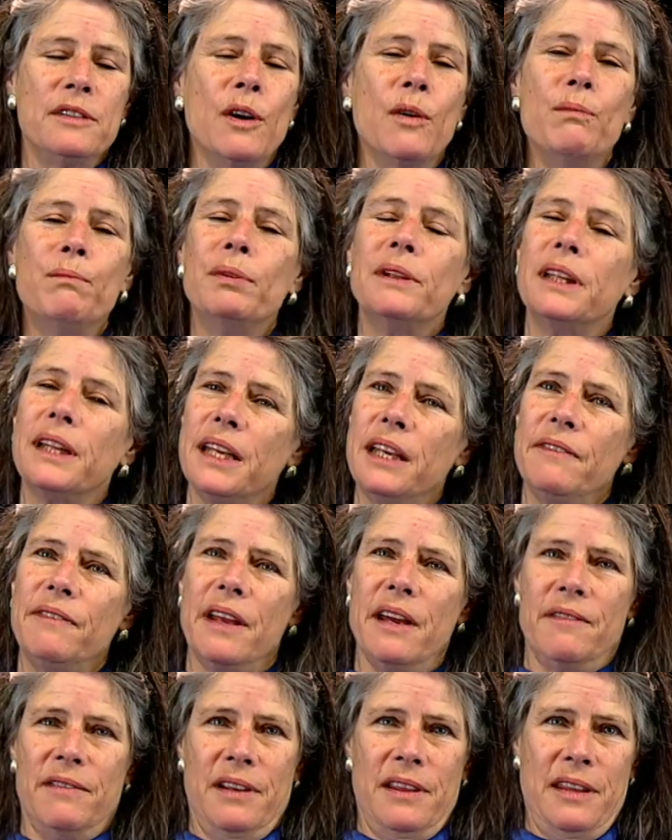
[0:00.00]
Don't believe
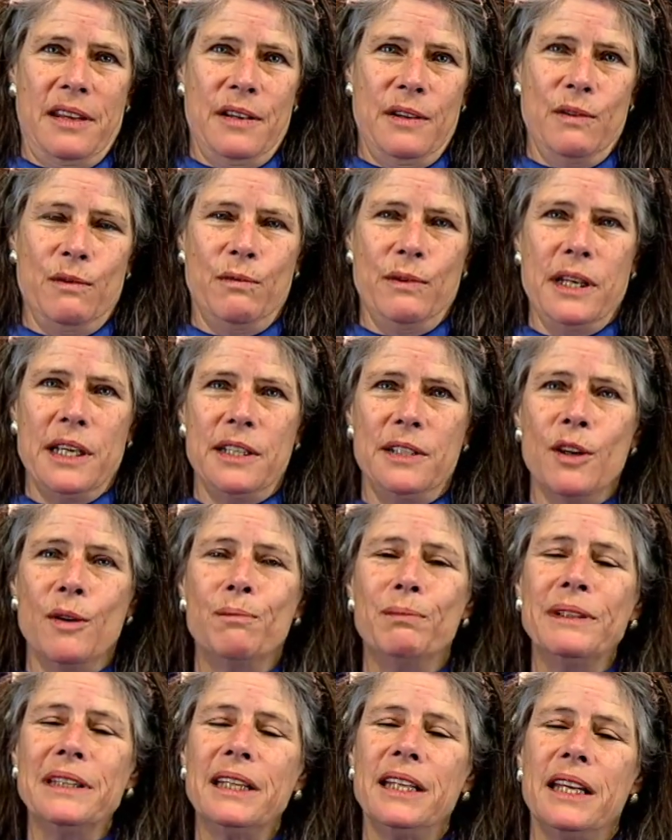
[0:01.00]
everything you read.
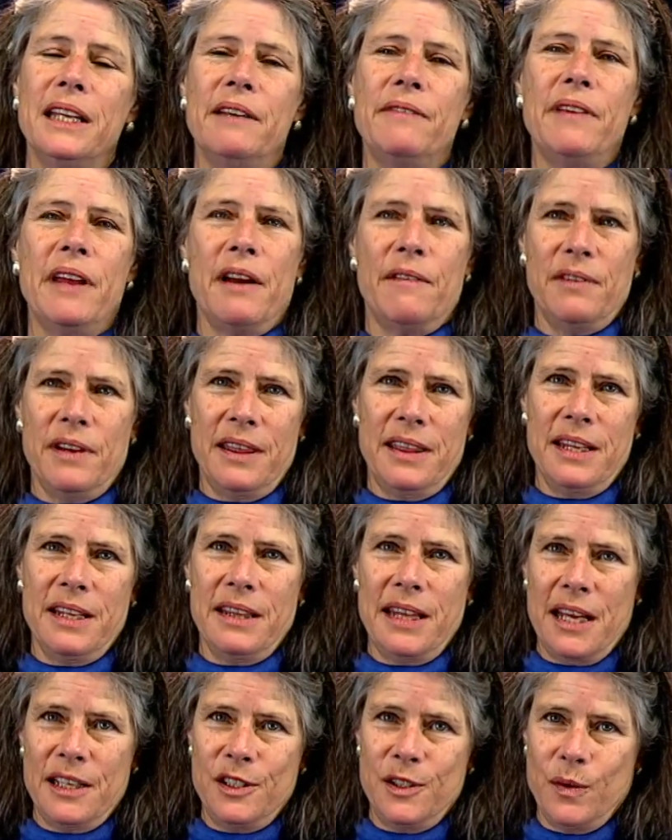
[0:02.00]
Don't believe
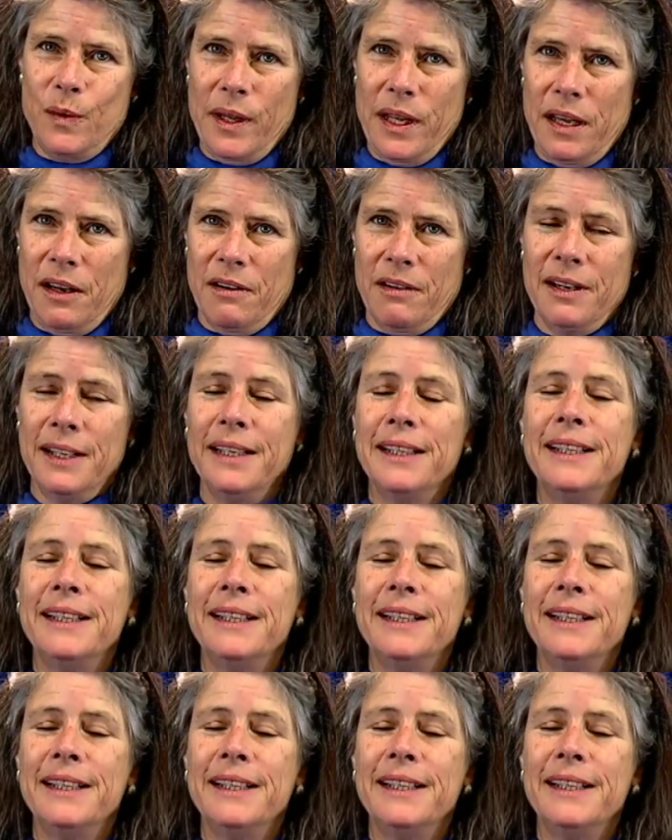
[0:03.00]
everything that you hear.